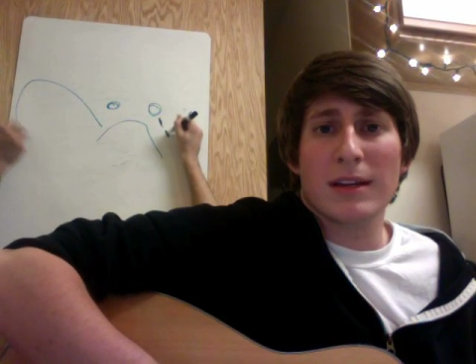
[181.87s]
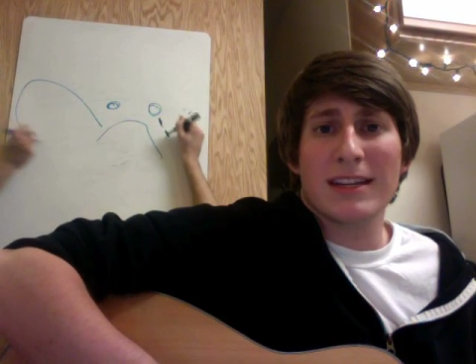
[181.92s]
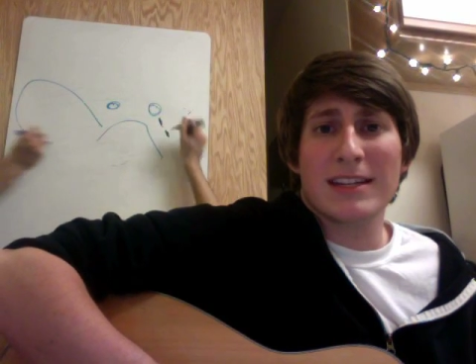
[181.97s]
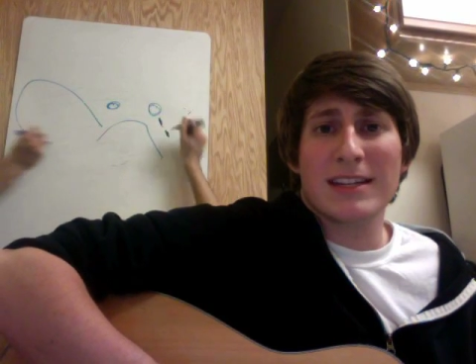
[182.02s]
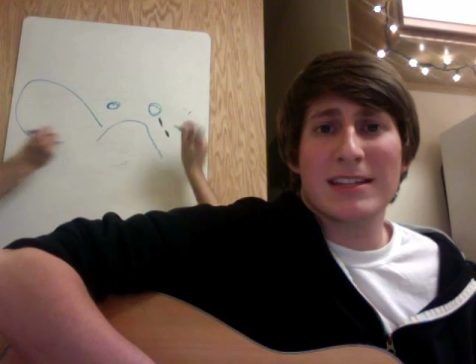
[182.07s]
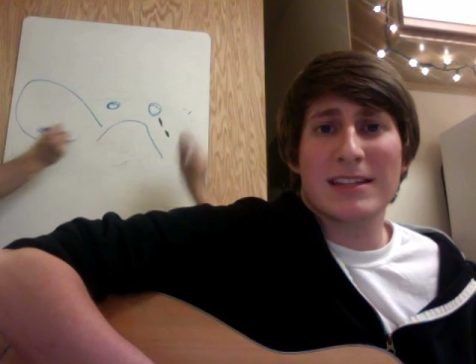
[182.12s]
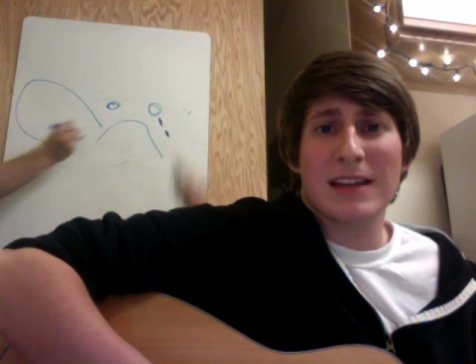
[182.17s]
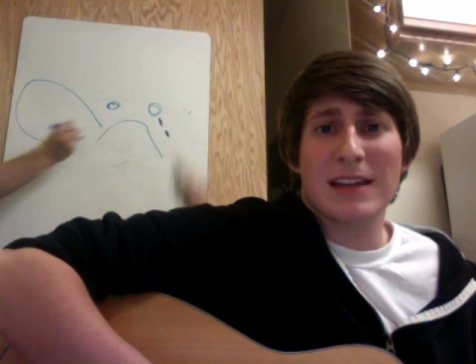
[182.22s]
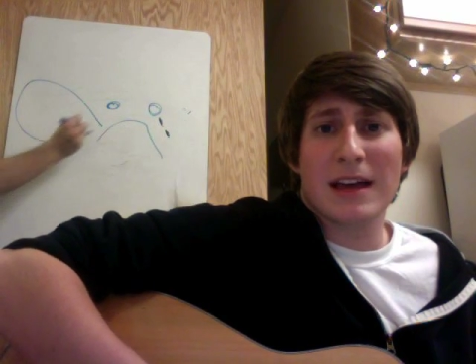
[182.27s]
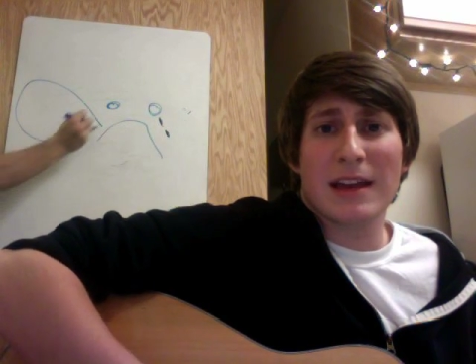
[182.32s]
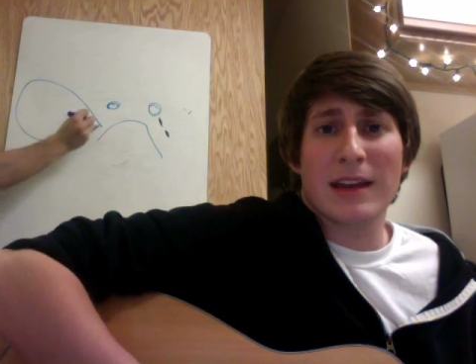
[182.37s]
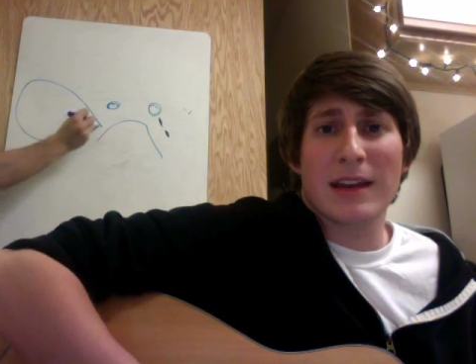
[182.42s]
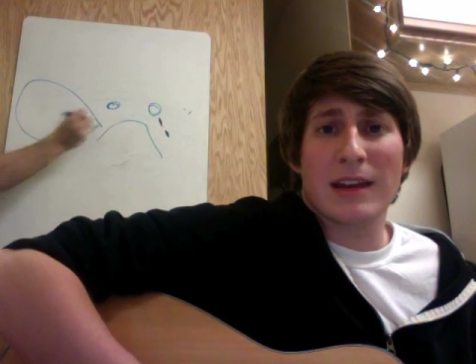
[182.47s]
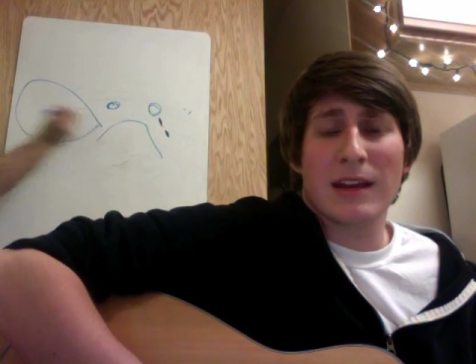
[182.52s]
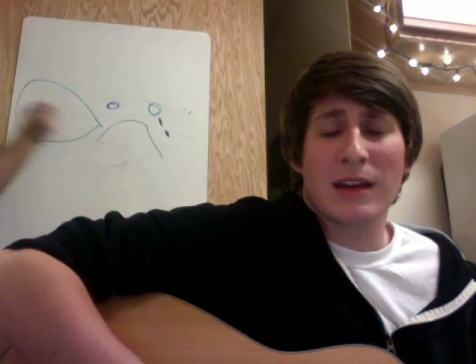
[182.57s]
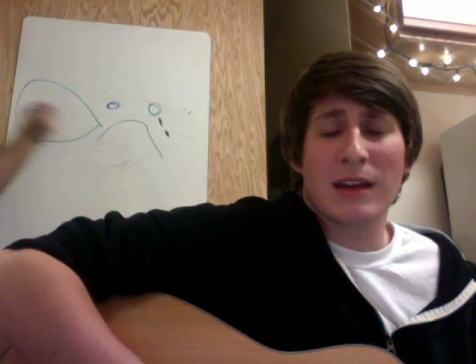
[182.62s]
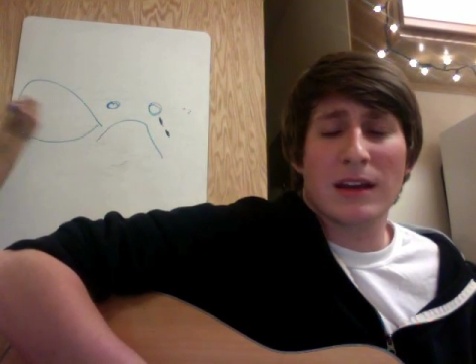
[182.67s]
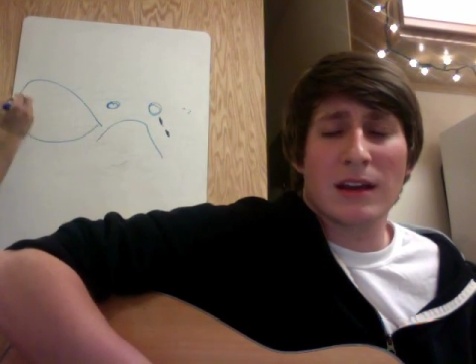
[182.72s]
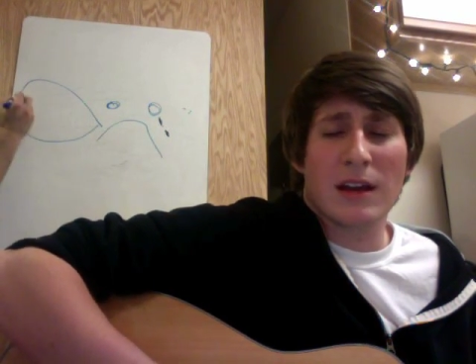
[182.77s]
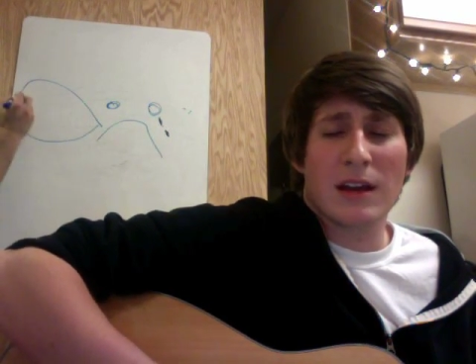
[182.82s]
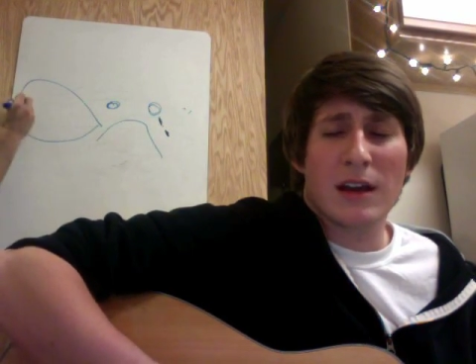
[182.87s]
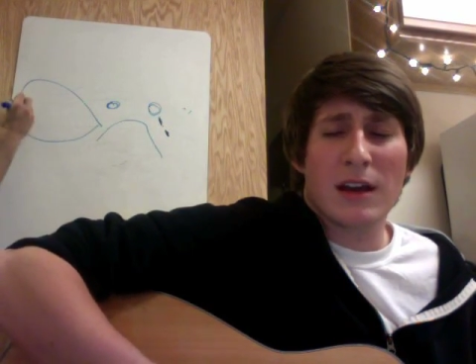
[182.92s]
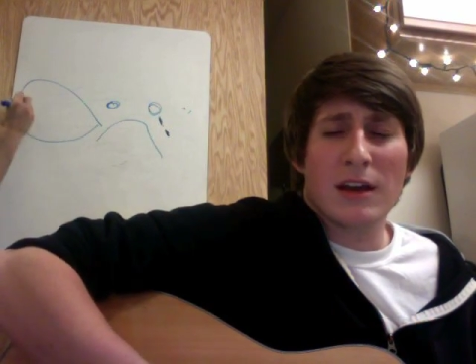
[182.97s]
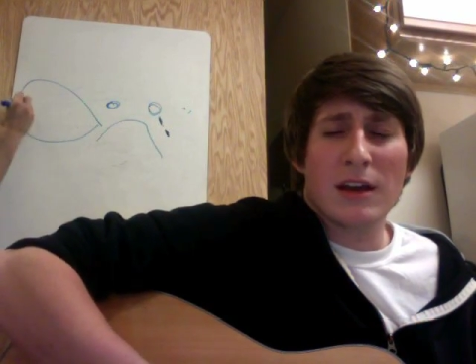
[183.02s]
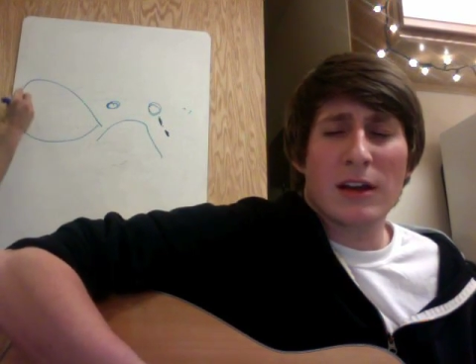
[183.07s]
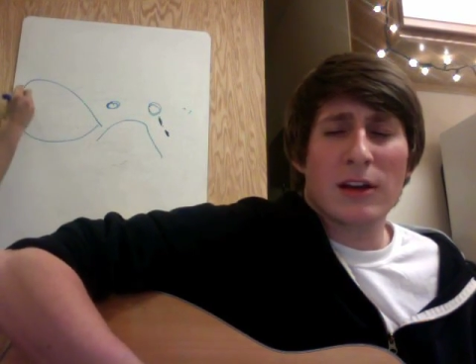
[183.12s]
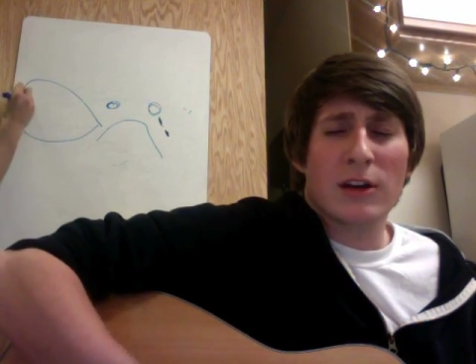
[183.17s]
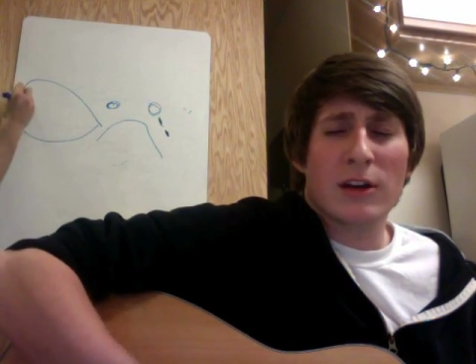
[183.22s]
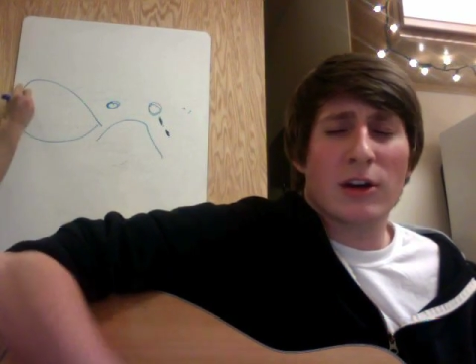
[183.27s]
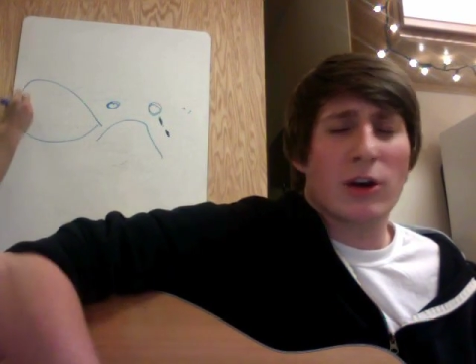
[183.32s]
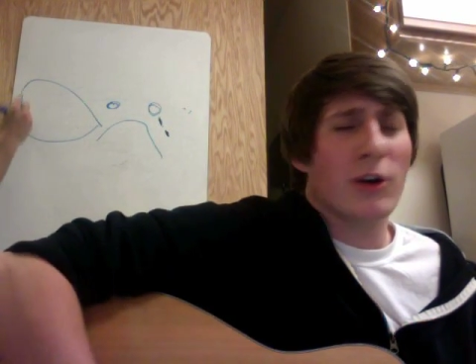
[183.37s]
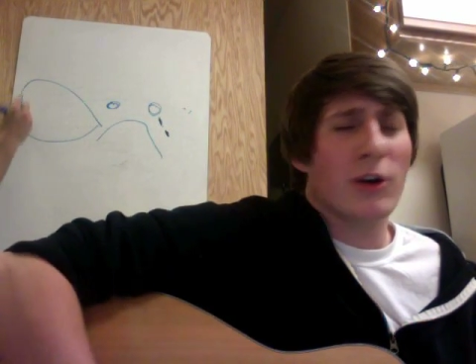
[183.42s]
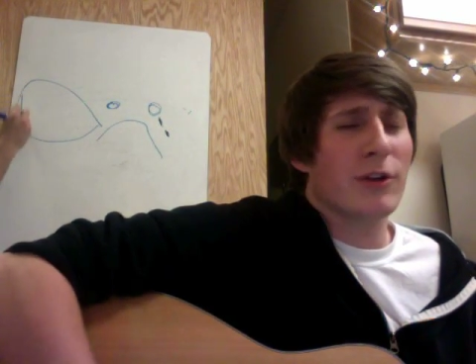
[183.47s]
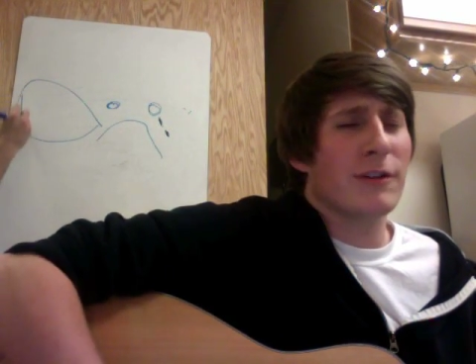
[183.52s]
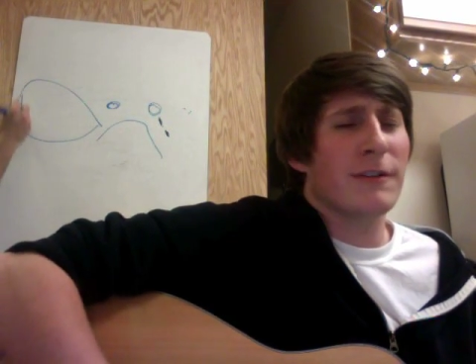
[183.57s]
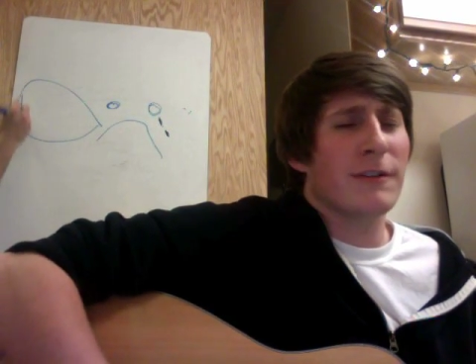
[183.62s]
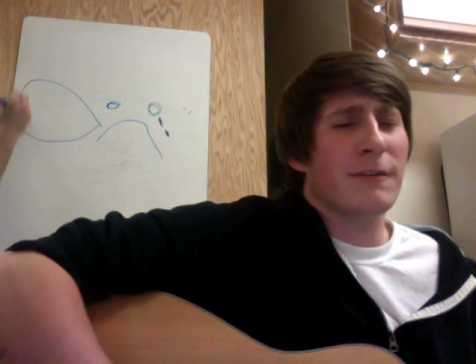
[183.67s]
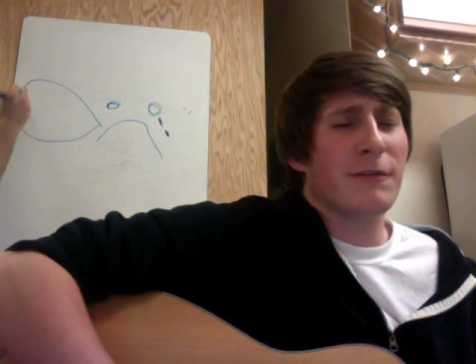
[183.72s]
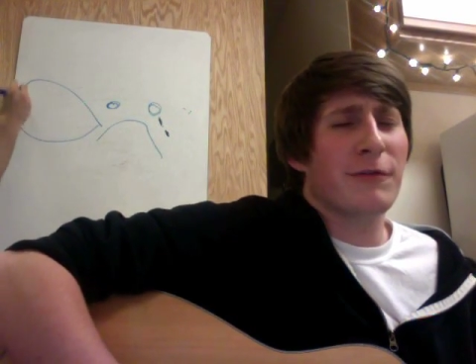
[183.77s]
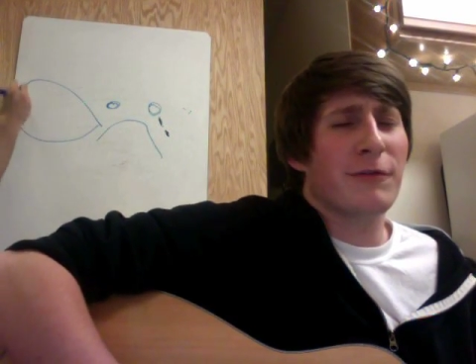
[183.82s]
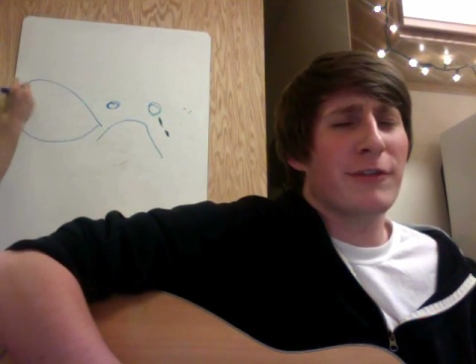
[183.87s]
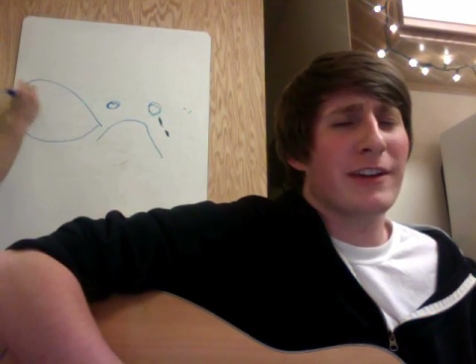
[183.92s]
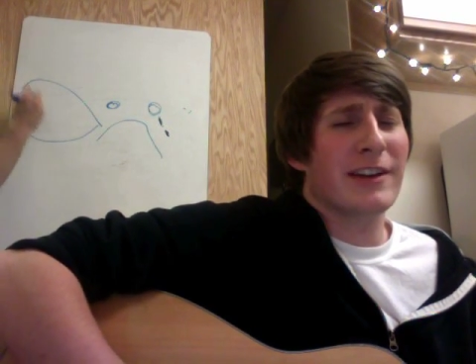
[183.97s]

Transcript: He said he couldn't